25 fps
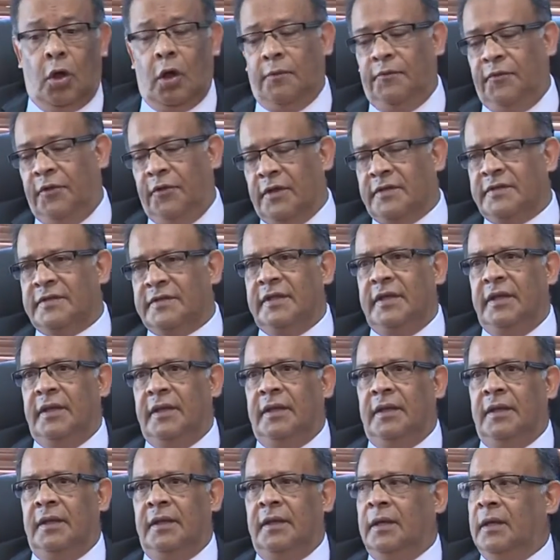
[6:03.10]

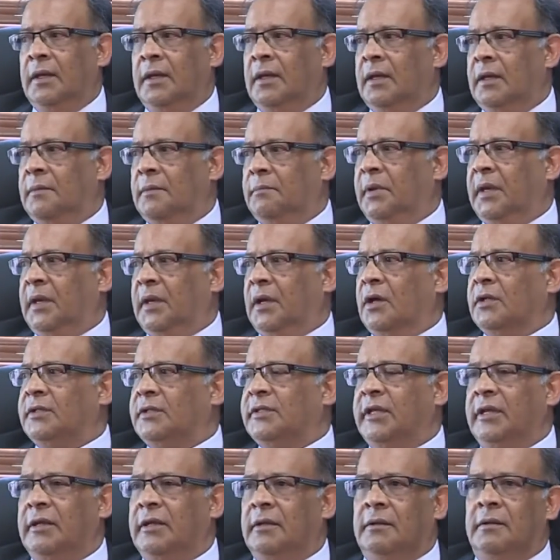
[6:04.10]
Obviously,
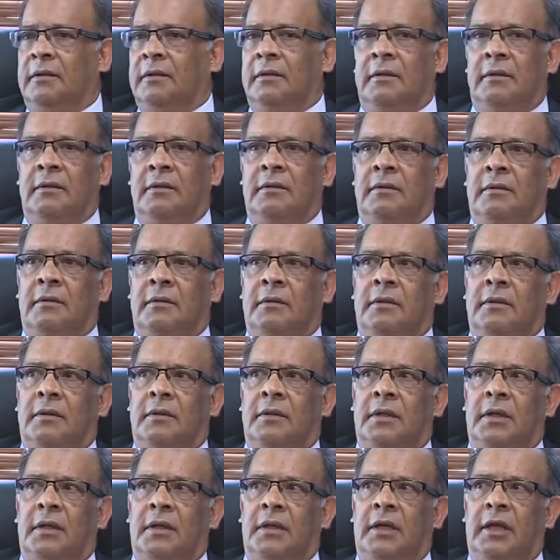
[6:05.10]
because
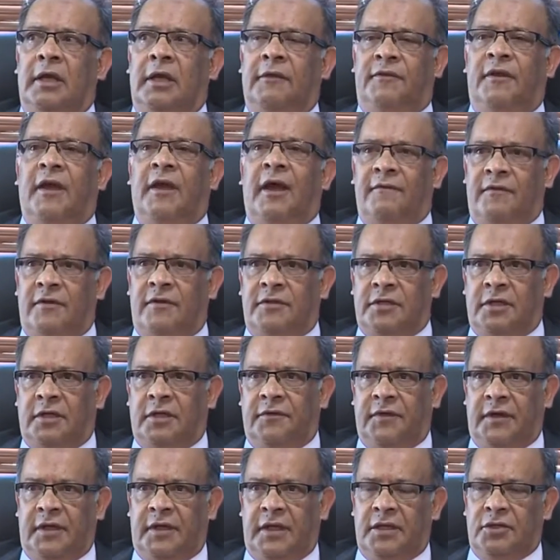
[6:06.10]
if they have a
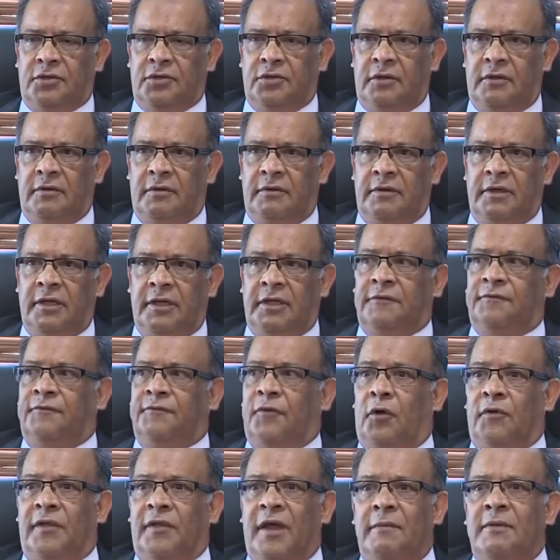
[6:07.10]
certification,
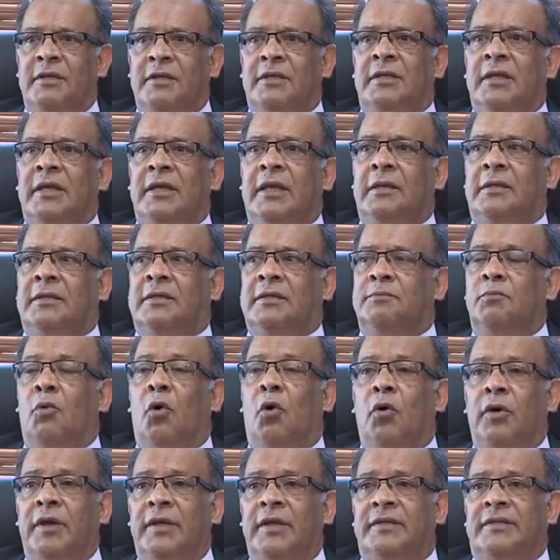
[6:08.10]
for them it's
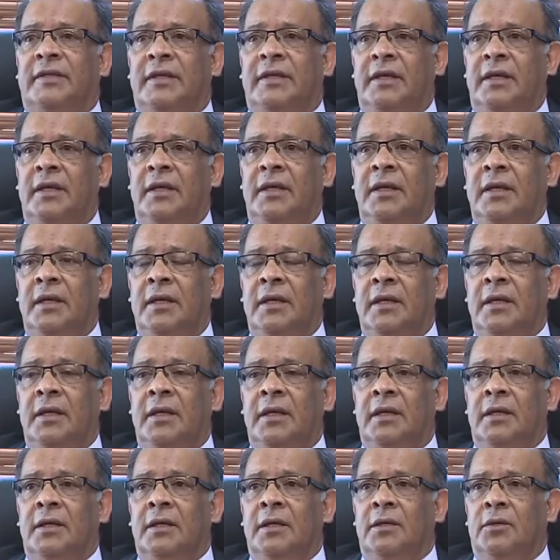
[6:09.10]
more easy
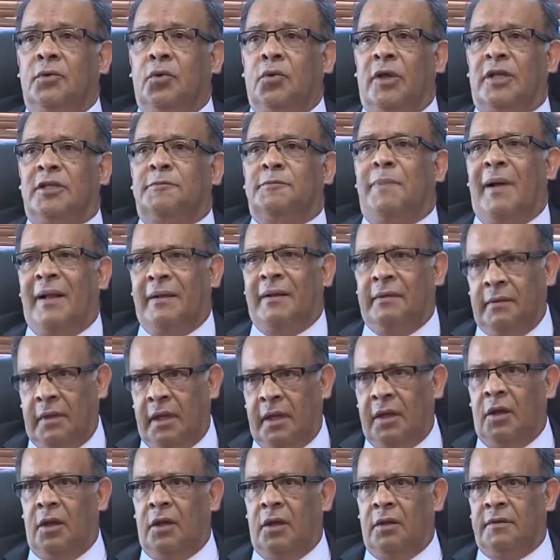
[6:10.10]
to expand
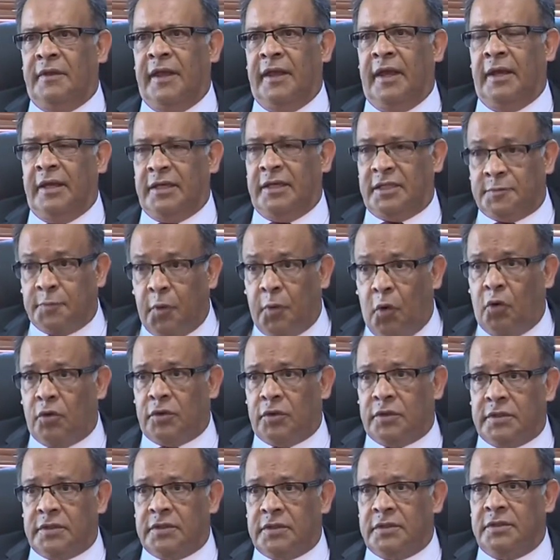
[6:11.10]
their
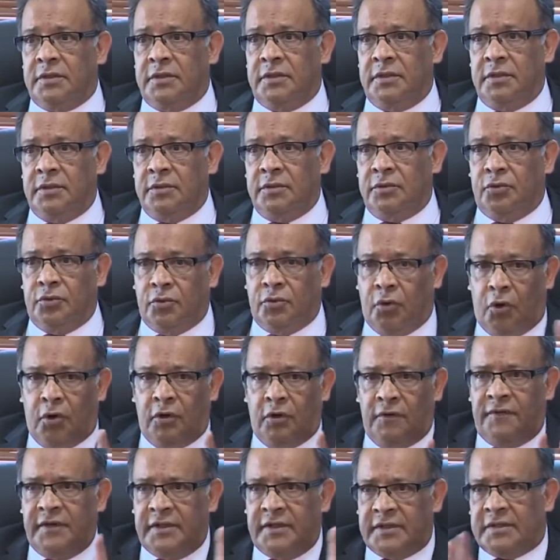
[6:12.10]
exports to
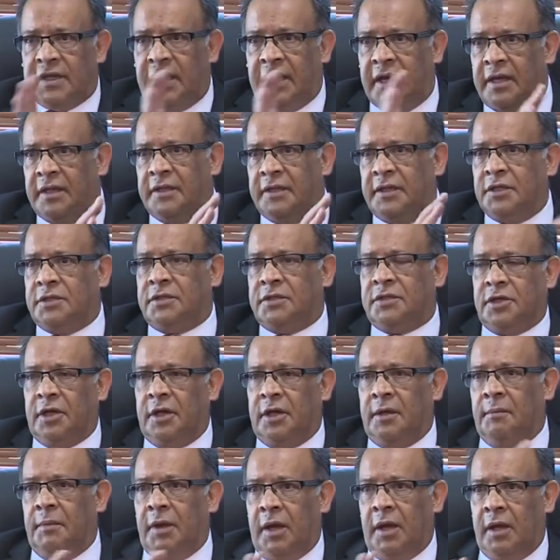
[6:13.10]
all these niche,
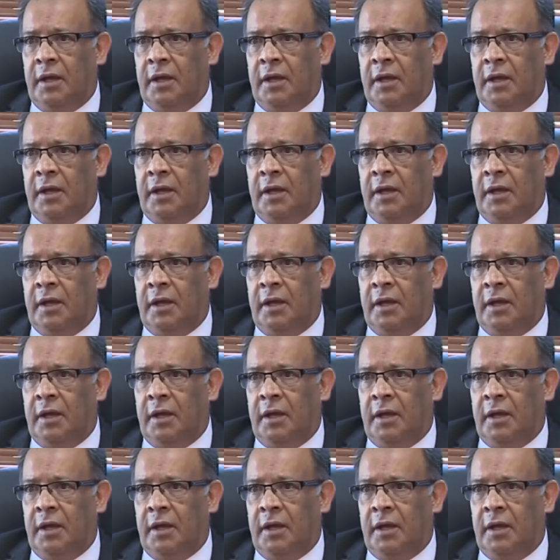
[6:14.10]
to